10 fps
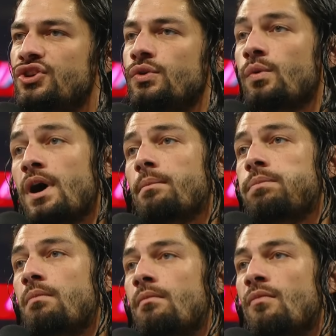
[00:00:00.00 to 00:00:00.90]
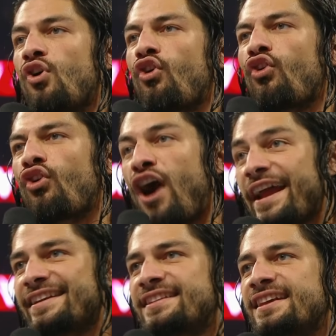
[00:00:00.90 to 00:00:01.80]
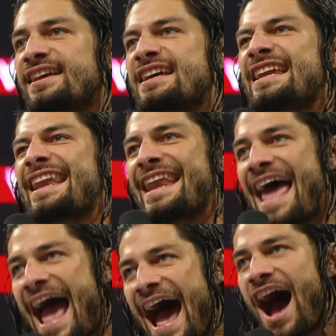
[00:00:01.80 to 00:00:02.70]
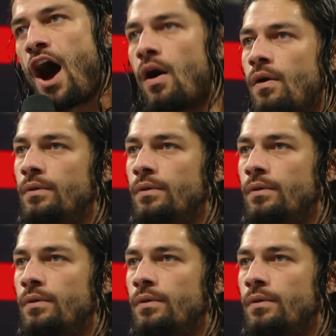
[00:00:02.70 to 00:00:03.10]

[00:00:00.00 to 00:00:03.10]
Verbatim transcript: you up right now.